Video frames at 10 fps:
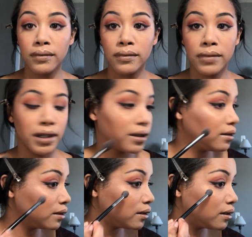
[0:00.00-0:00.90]
Pretty.
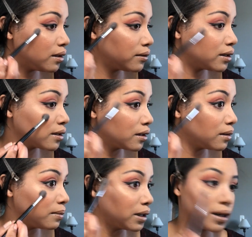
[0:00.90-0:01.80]
And we're just gonna
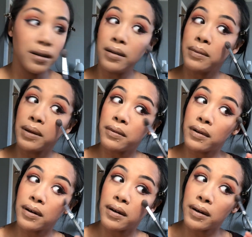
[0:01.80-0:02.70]
apply a little bit
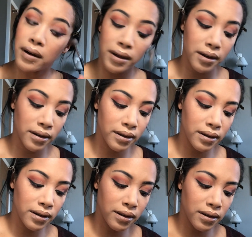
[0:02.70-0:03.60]
more right here.
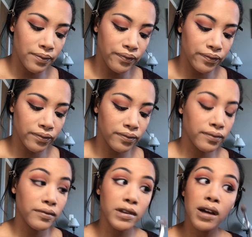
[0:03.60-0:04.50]

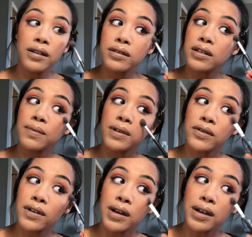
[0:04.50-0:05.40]
I use this brush
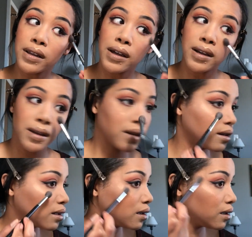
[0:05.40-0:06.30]
for highlighting,
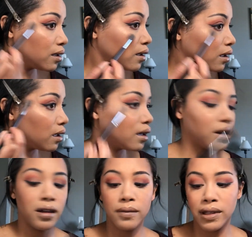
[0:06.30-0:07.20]

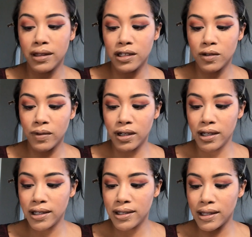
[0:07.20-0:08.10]
and this one
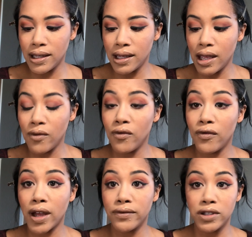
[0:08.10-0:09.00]
is the
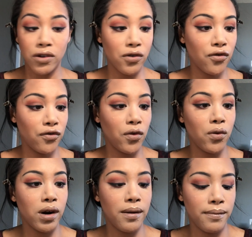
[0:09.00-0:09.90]
M504
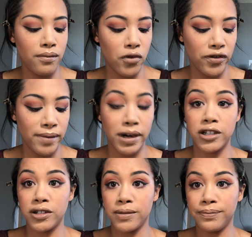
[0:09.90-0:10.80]
Morphe
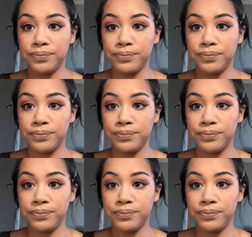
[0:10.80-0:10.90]
brush.